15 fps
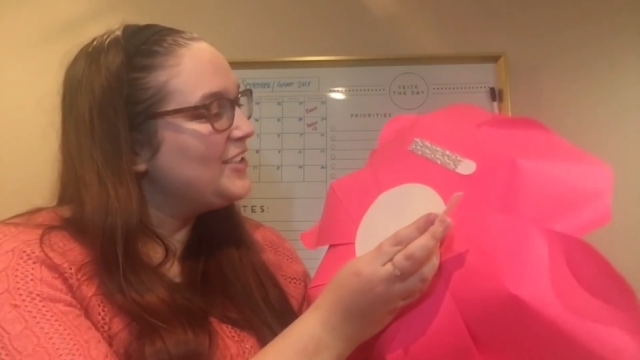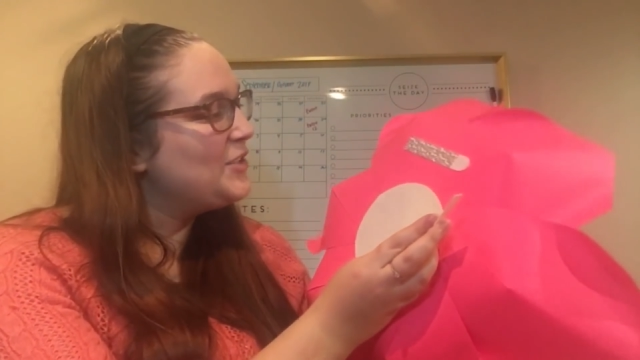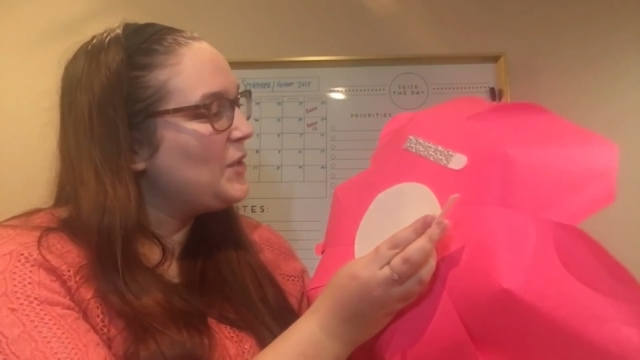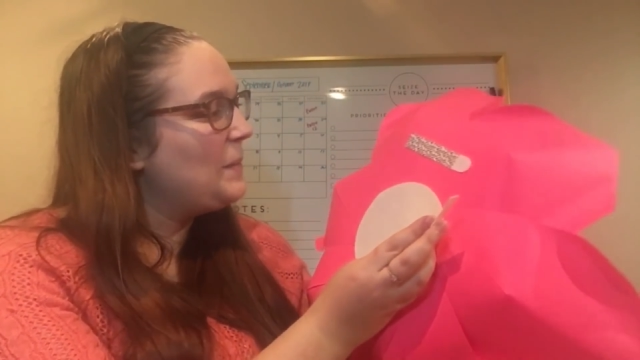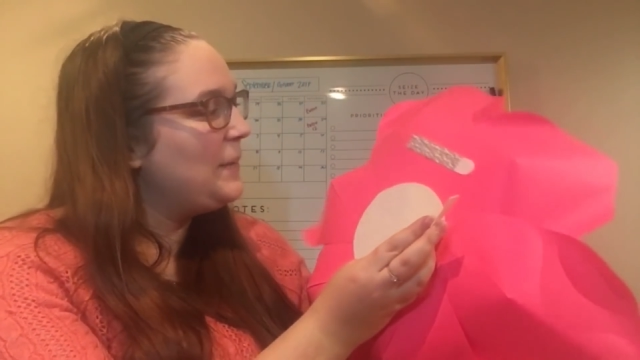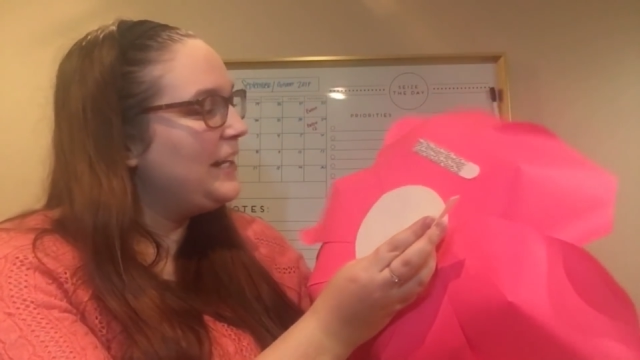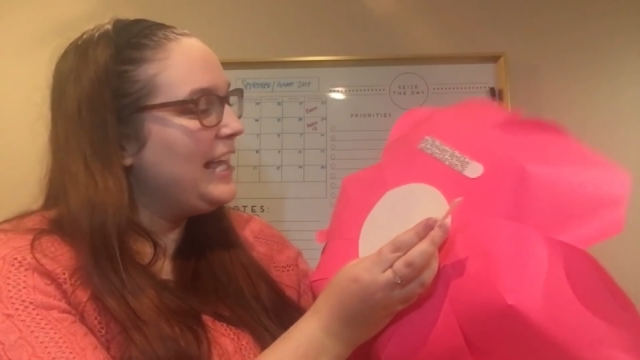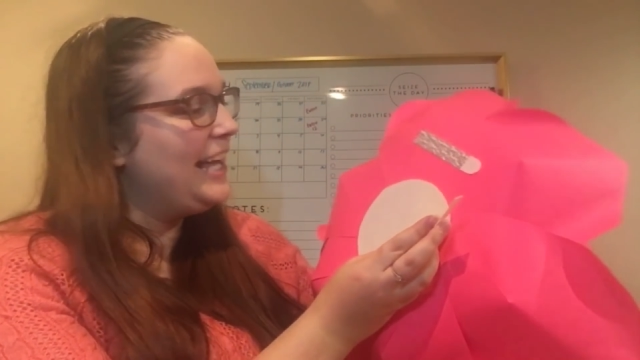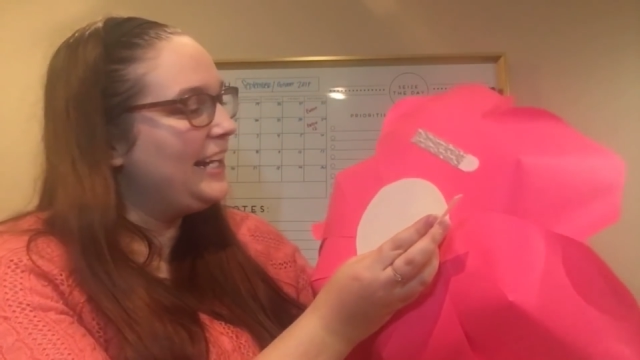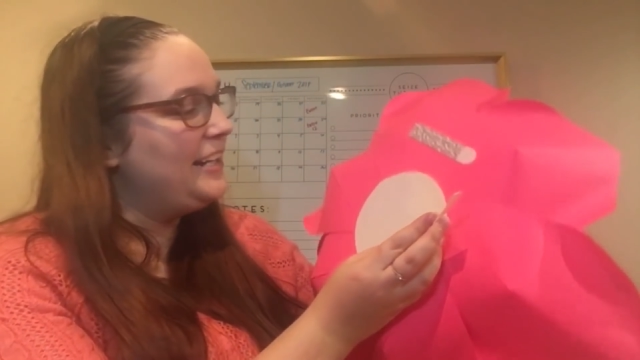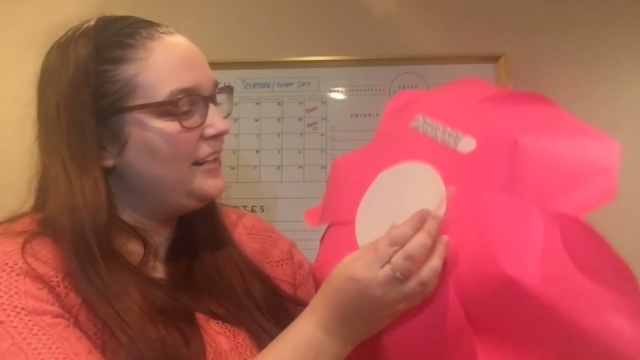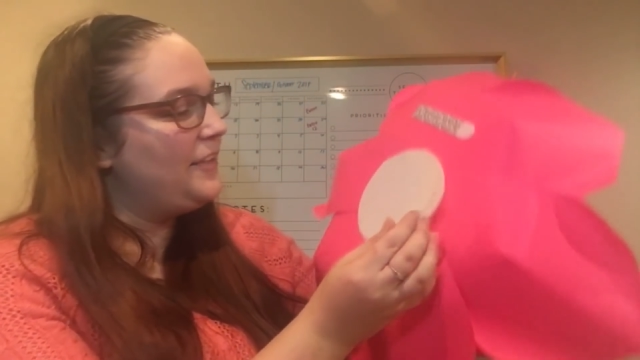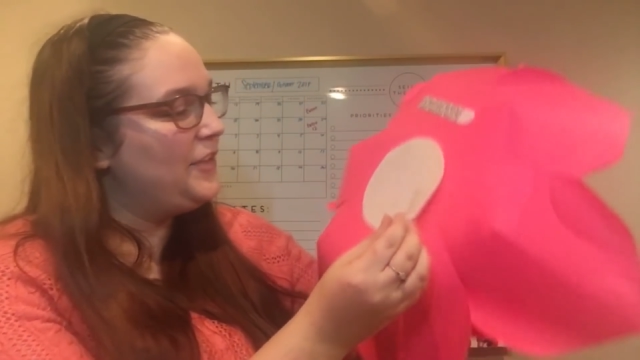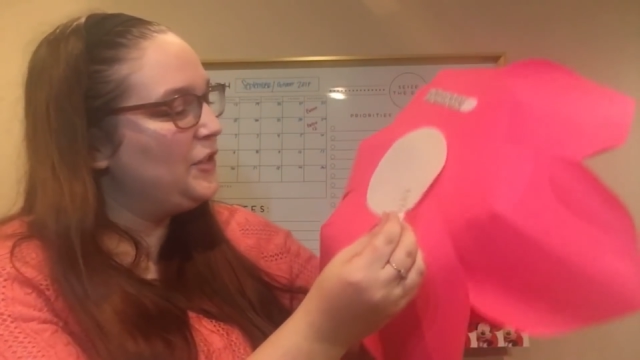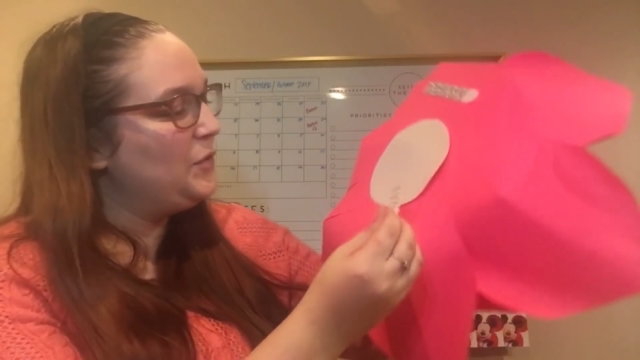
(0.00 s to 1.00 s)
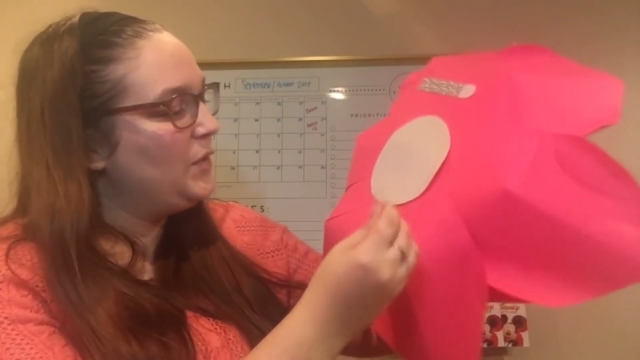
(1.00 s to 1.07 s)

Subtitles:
so I'm gonna add another